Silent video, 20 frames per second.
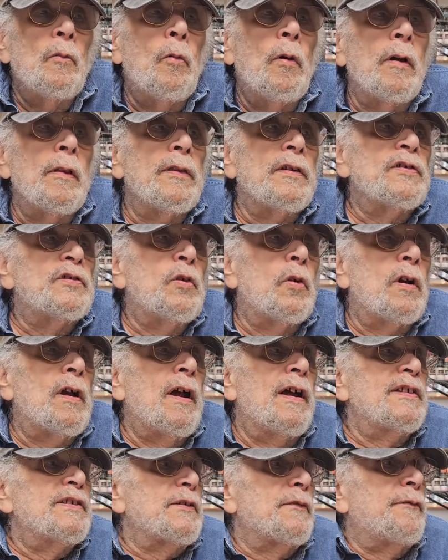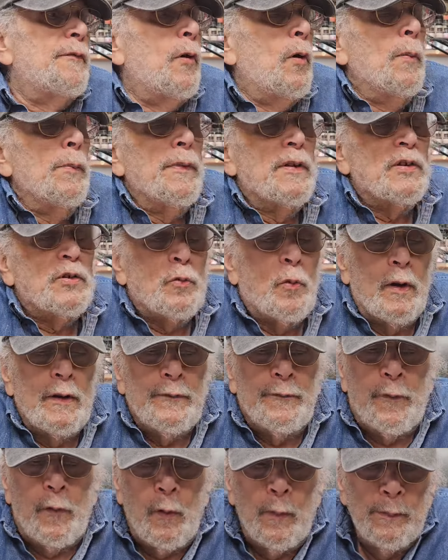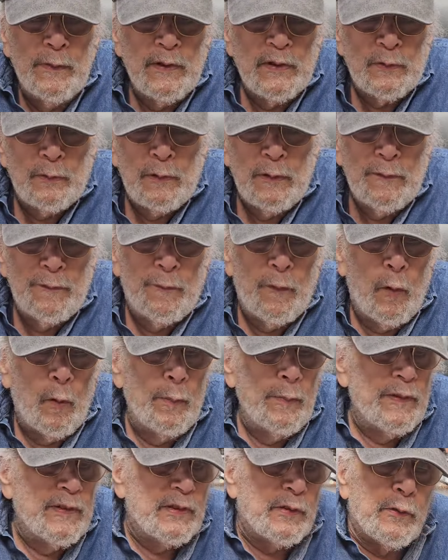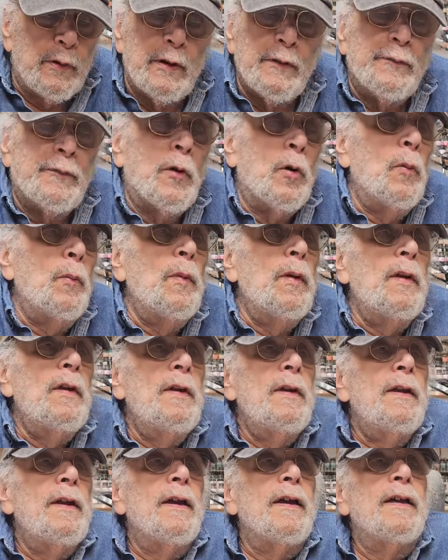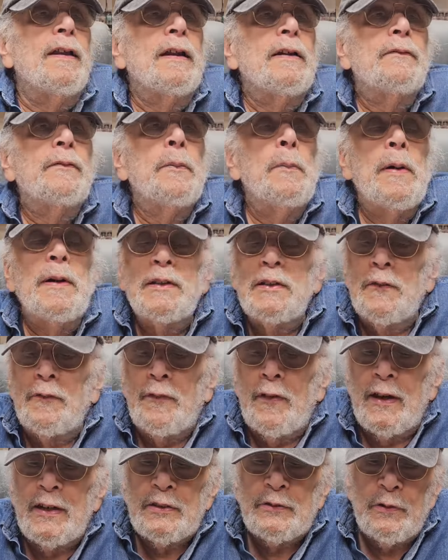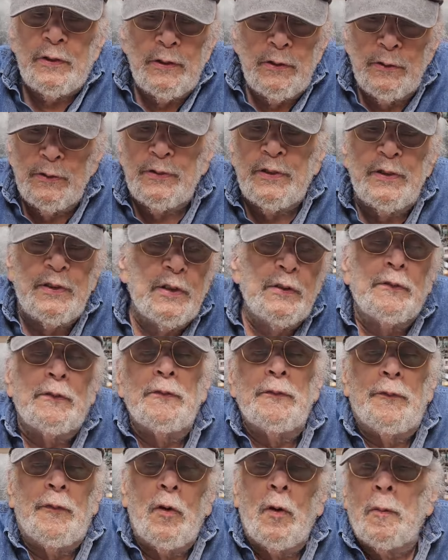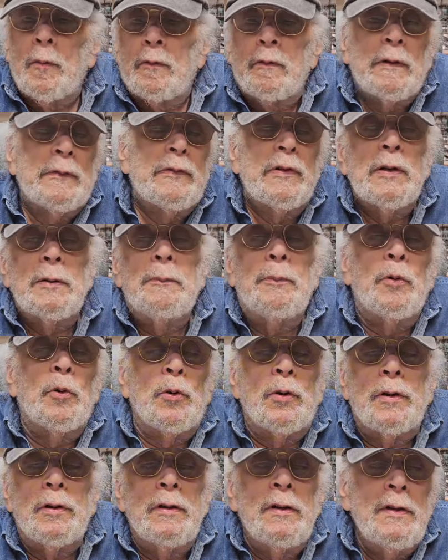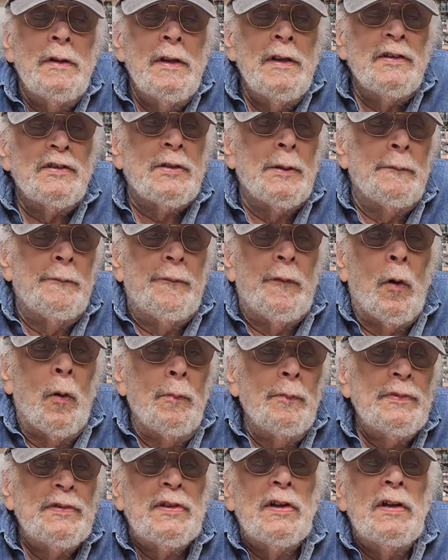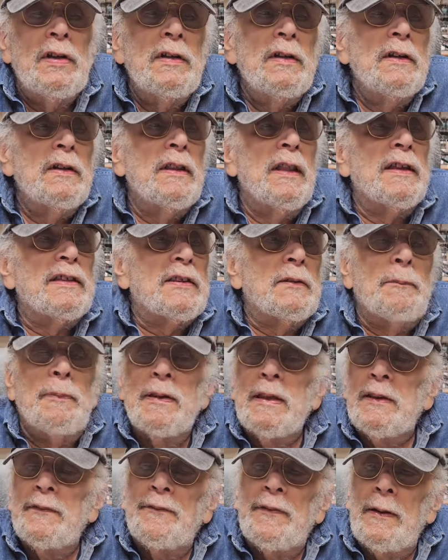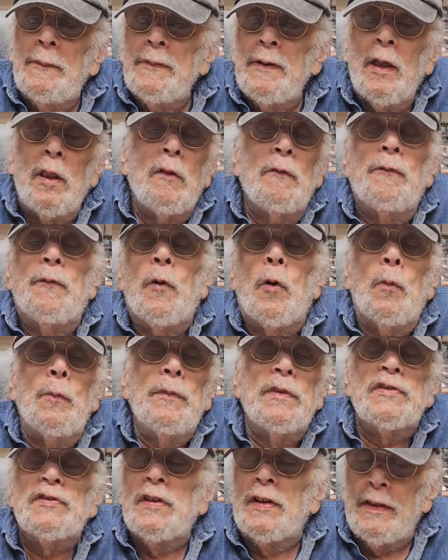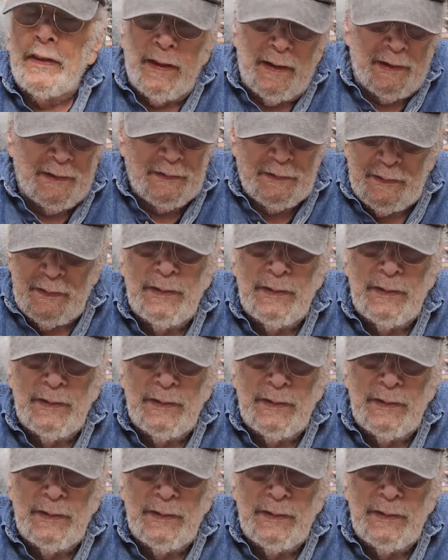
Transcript: Well, there's all kinds of foam. There's white foam, there's red foam, there's gray foam. And every manufacturer used a different foam, or every importer. Mm-hmm. Some foams, like the PFM yellow foam, does not last.